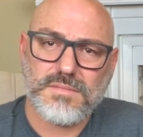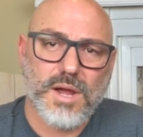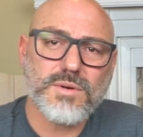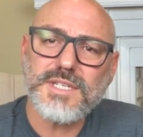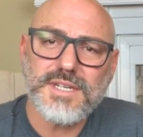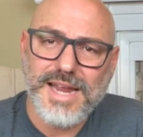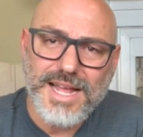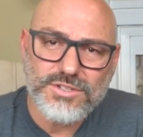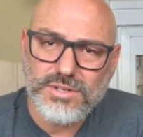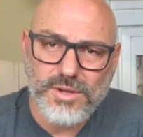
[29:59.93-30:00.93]
I wasn't
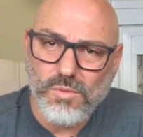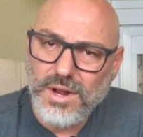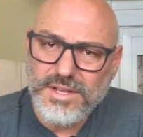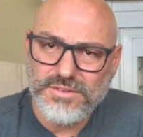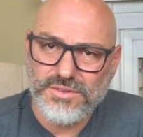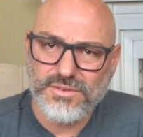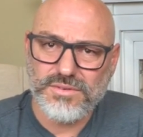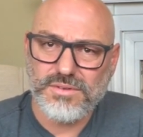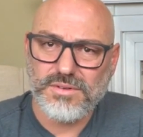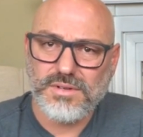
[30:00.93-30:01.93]
naturally wanting
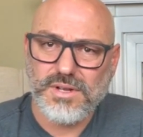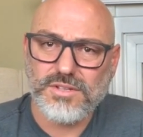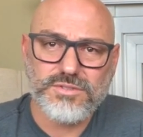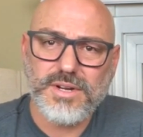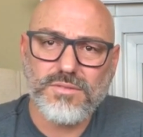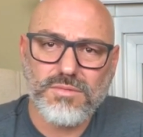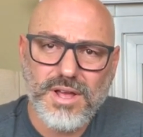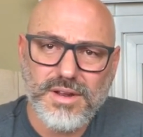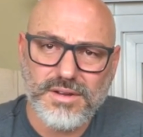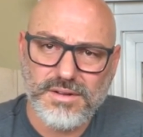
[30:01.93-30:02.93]
to. I was ready to
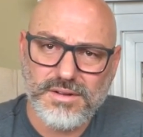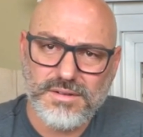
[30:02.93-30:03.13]
run.